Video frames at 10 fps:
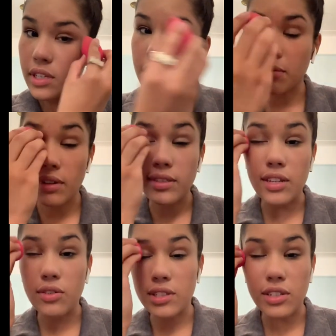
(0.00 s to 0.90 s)
sometimes I
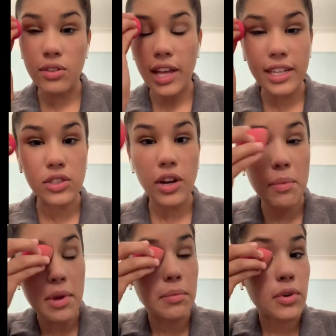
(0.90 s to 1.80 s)
do this little like
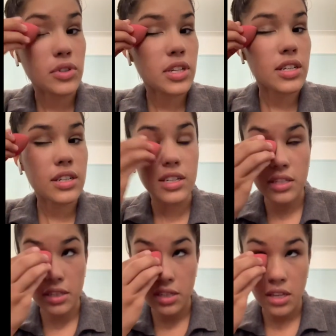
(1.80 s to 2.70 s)
scraping motion
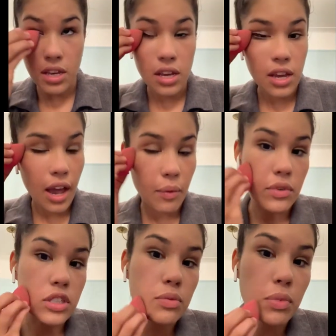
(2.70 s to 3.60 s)
because I want
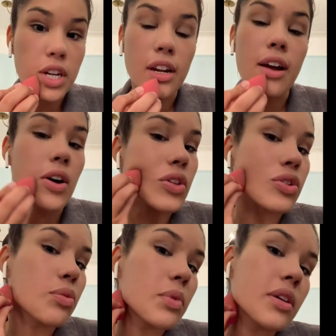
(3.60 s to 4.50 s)
to spread it out a
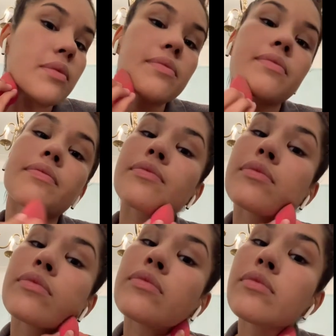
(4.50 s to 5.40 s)
little bit.
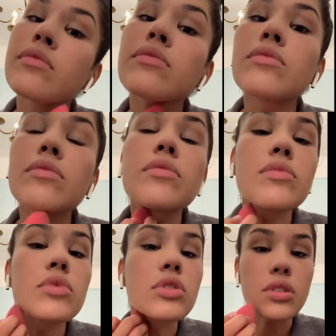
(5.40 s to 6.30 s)

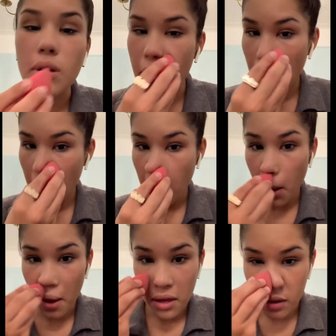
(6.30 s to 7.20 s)
So,
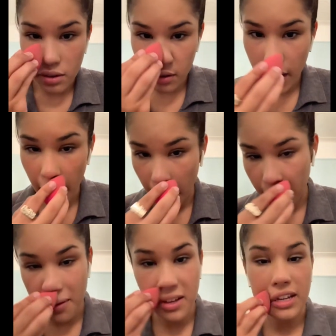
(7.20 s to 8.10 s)
okay,
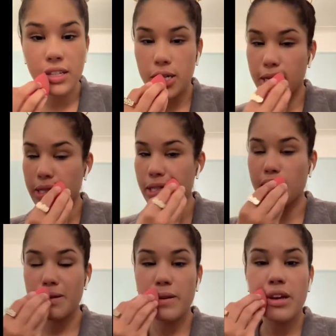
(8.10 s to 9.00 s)
that's your
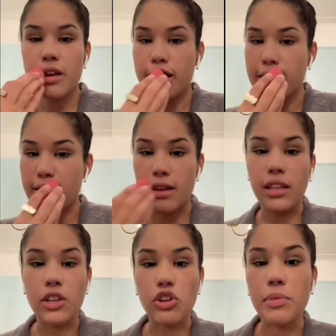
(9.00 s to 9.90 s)
concealer. And a
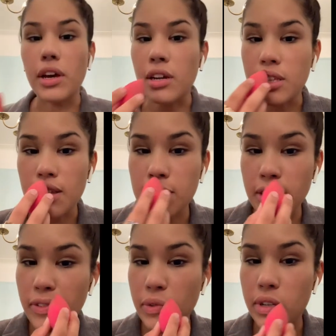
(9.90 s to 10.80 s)
little bit on your lips
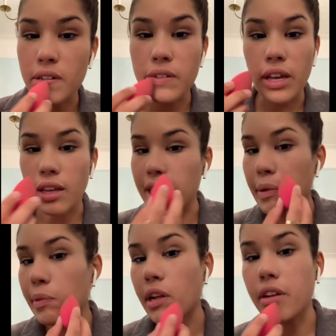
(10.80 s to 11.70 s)
if you want to do like a
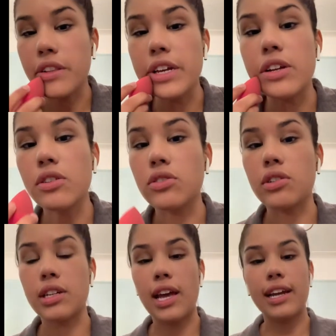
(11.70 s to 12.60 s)
lip color later so it
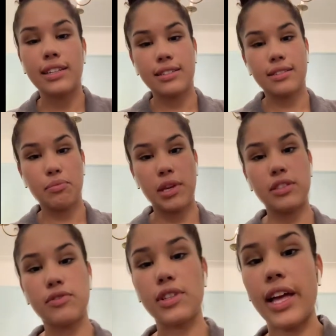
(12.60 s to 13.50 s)
can act as a
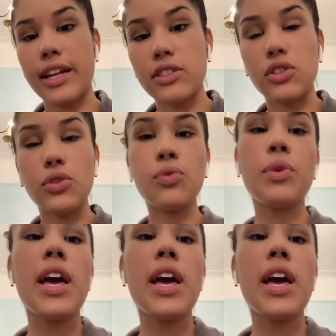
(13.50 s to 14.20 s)
base for that too.